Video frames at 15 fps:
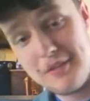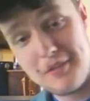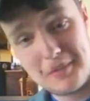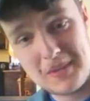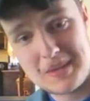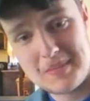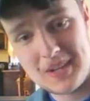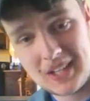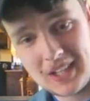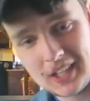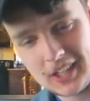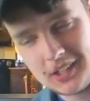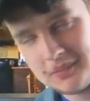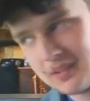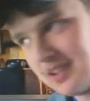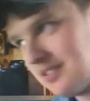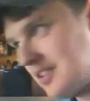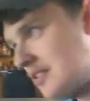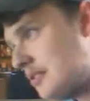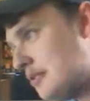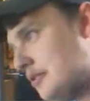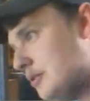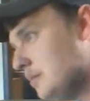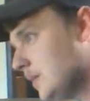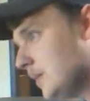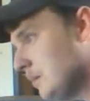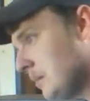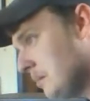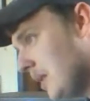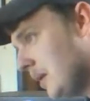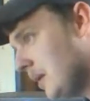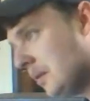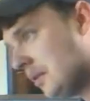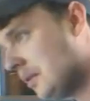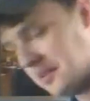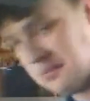leaving me behind because his was souped up and mine